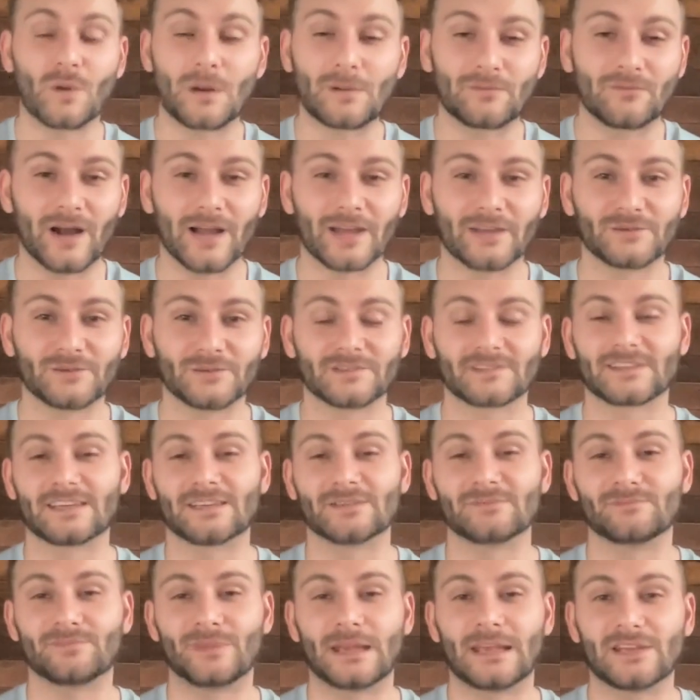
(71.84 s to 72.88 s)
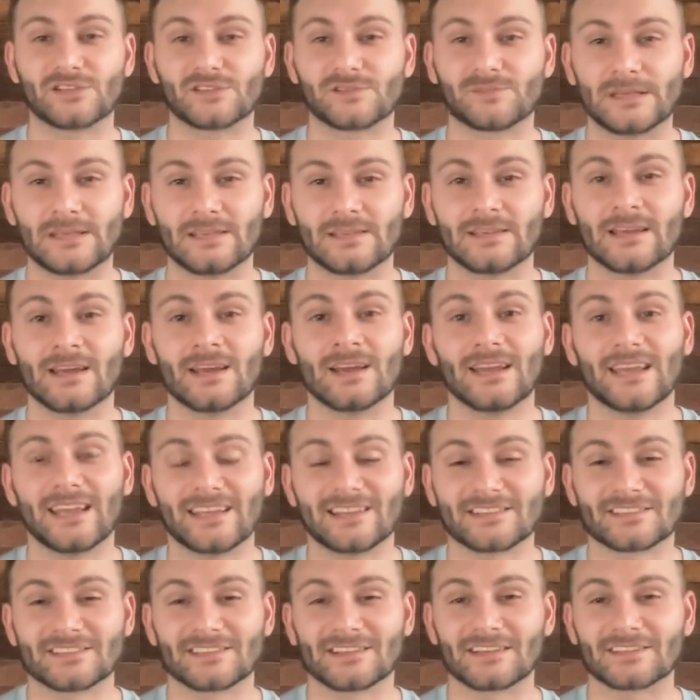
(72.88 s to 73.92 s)
Web Vitals and Page Speed
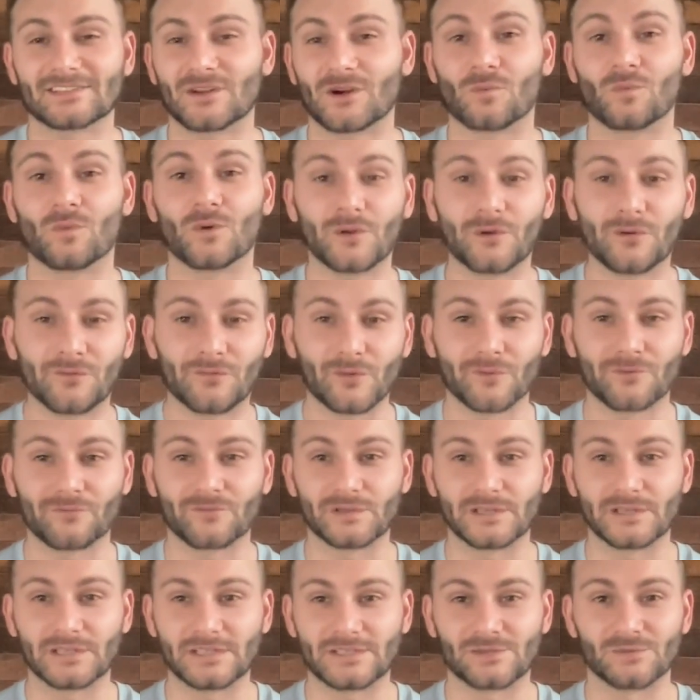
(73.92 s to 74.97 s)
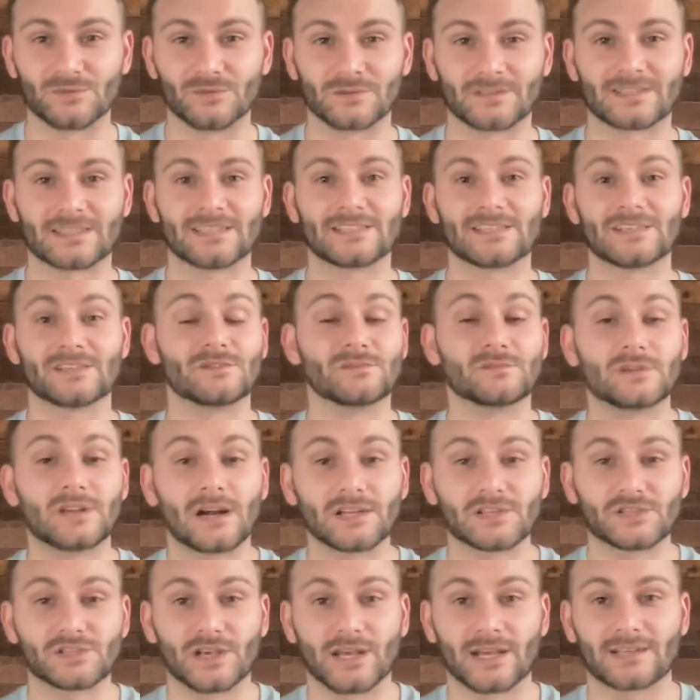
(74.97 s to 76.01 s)
Insights are wonderful free tools to do
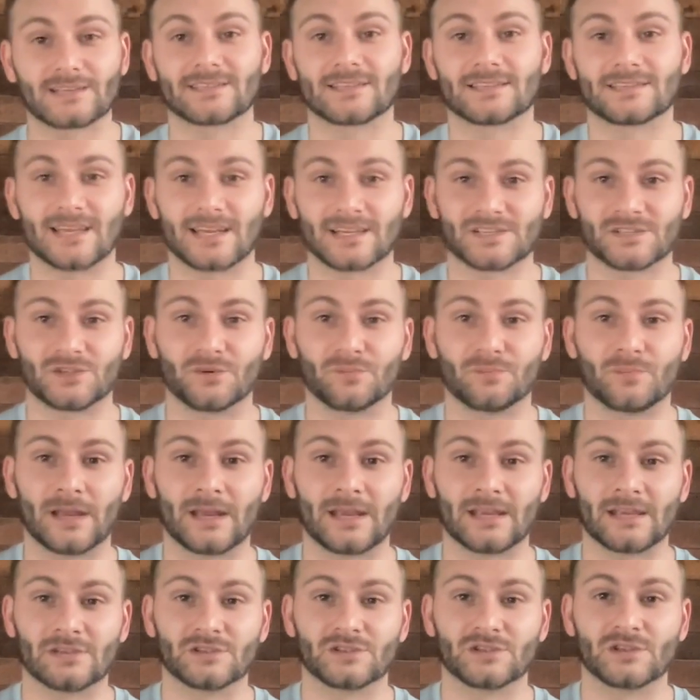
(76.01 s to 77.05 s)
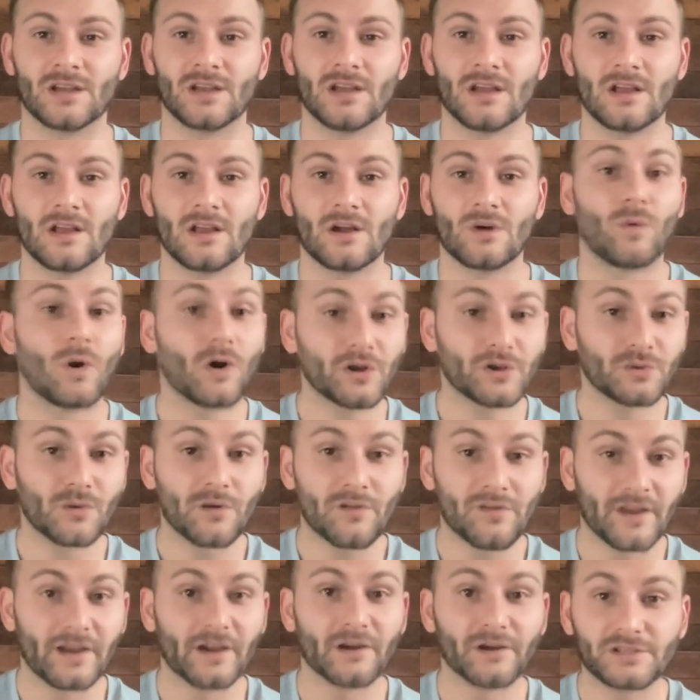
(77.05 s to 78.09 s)
gut checks to test your page. While you are
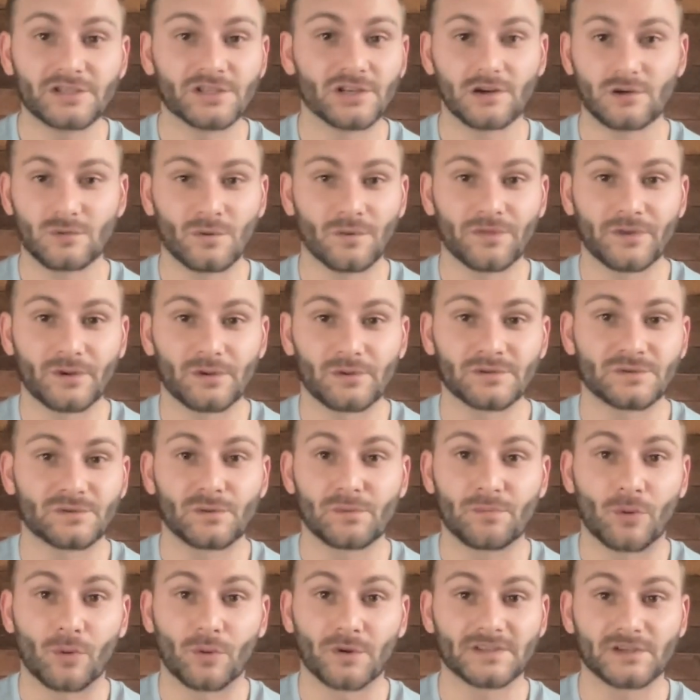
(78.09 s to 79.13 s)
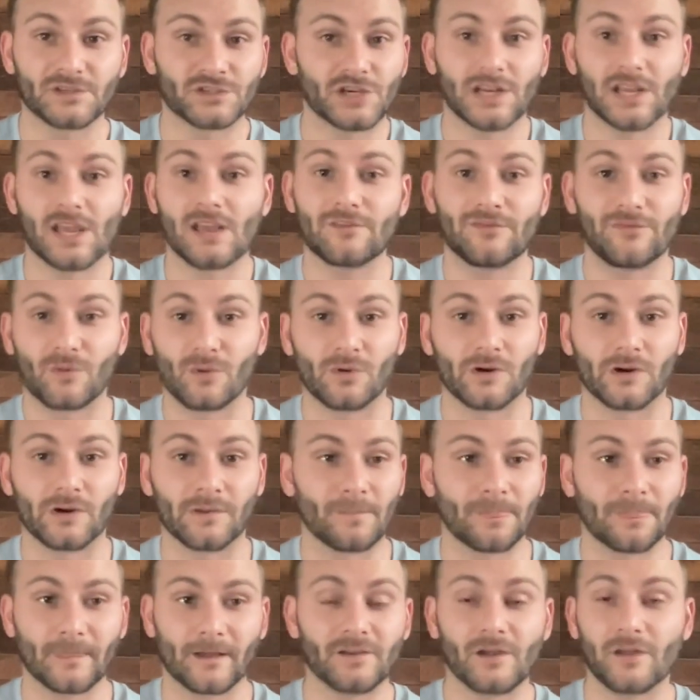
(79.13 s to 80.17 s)
there, check what those reports are checking for.
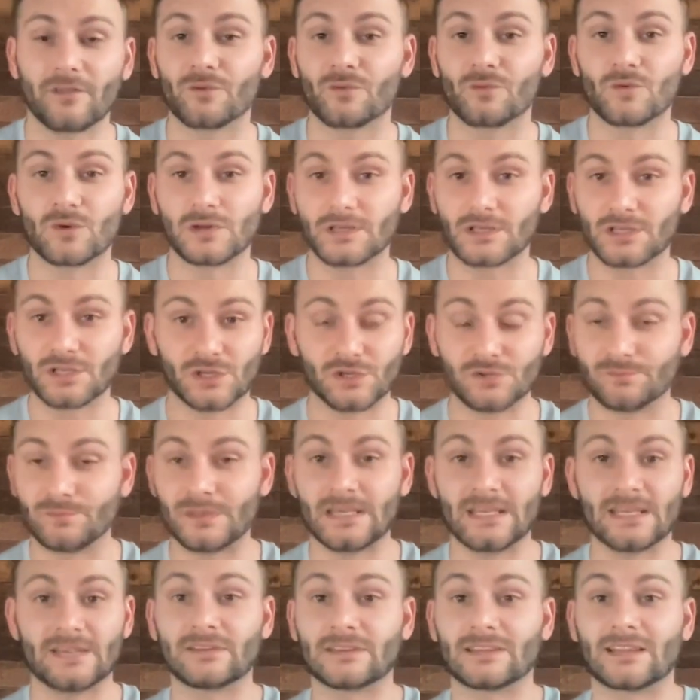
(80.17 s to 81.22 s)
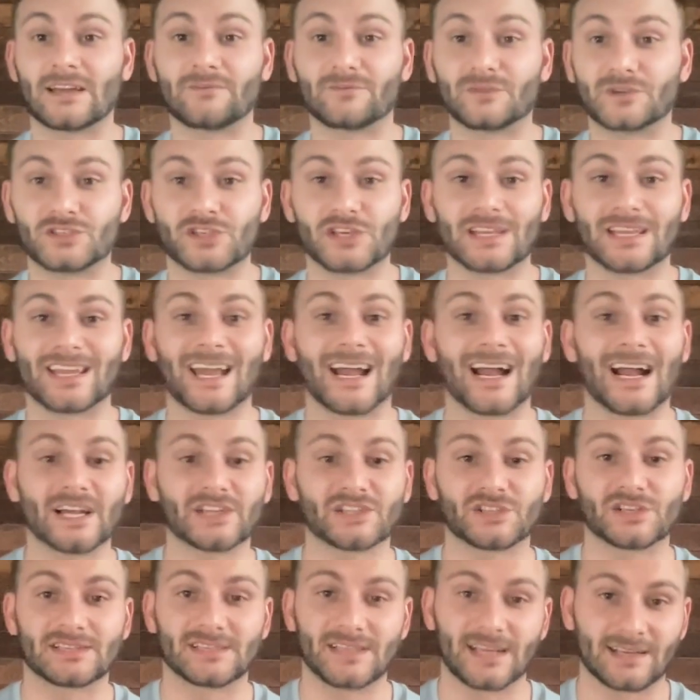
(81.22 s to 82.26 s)
Another one could be even leveraging
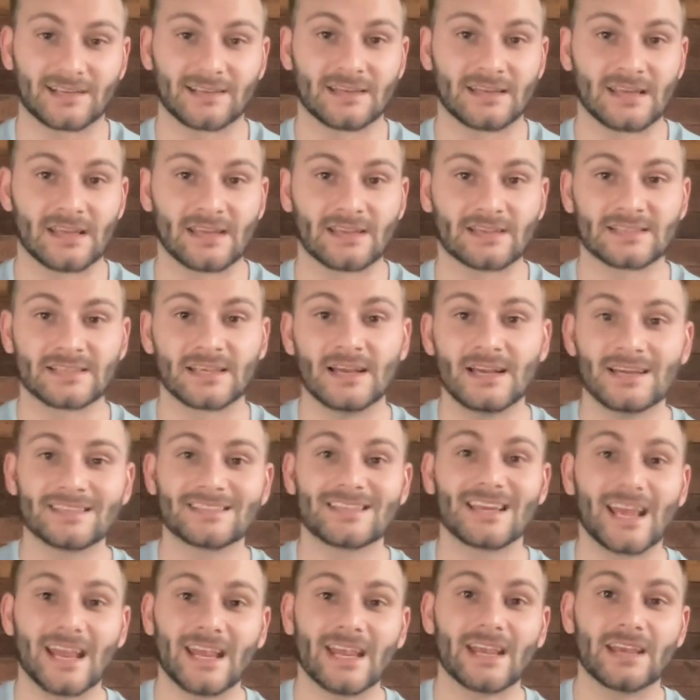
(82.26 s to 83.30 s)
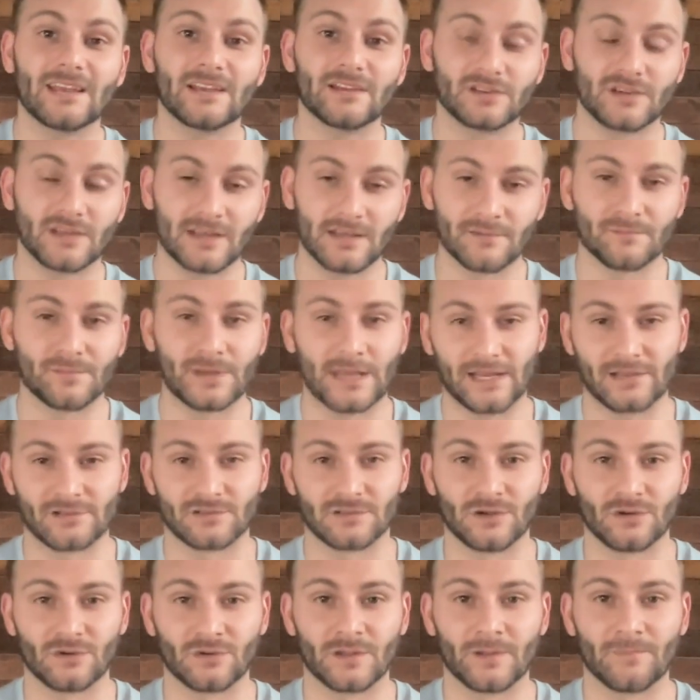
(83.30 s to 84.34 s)
caching techniques to aid in page
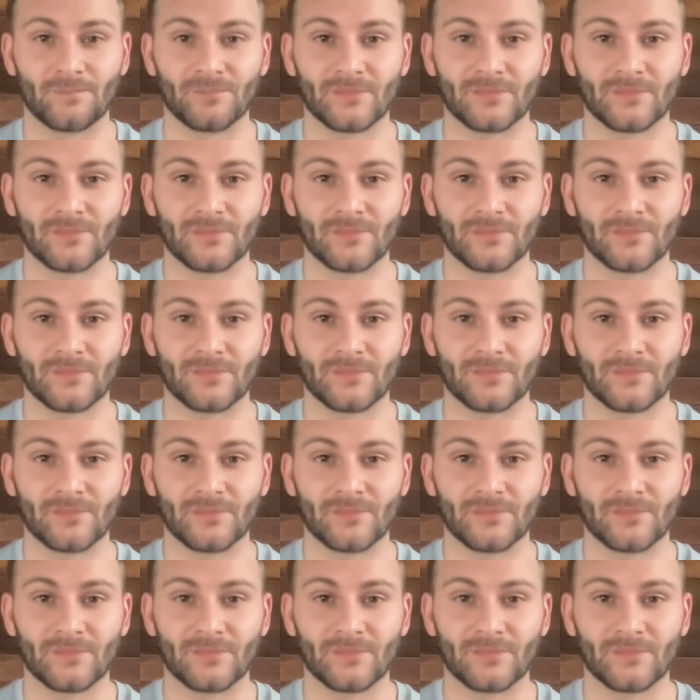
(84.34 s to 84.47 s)
load.